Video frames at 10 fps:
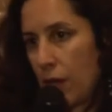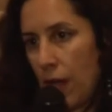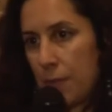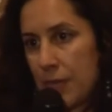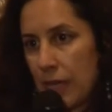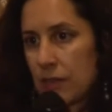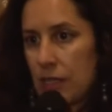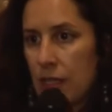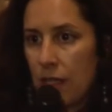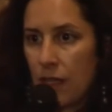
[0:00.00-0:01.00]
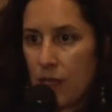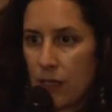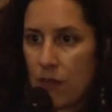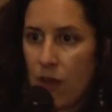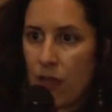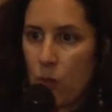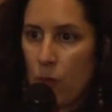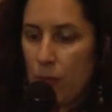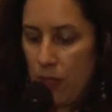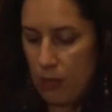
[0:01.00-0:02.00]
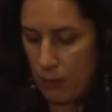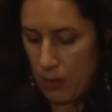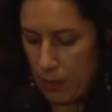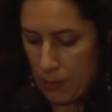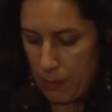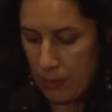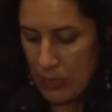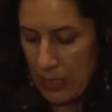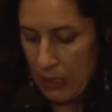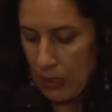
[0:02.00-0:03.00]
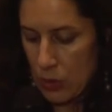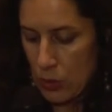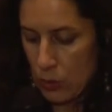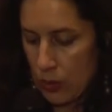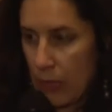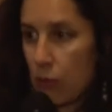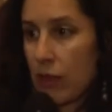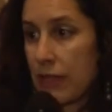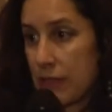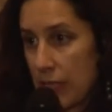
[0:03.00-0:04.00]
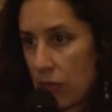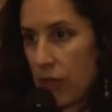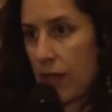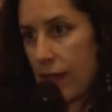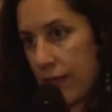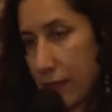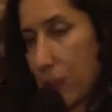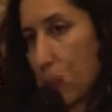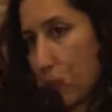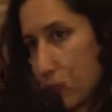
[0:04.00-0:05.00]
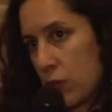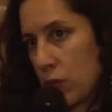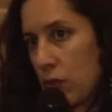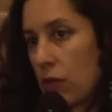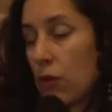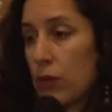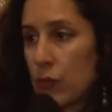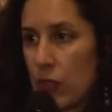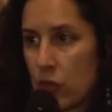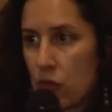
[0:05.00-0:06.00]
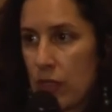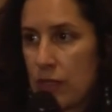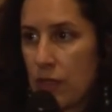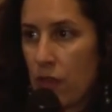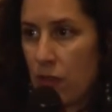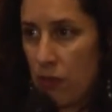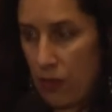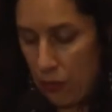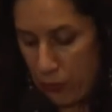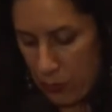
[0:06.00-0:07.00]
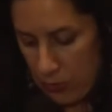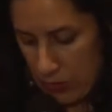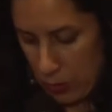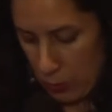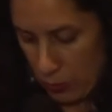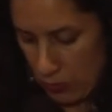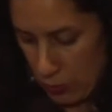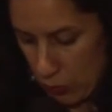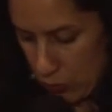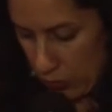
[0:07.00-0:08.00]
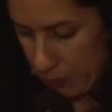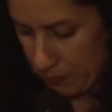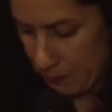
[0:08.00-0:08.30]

abducting young Iraqi women, particularly to neighboring Syria and then also to the Gulf countries, and then they're forced into prostitution.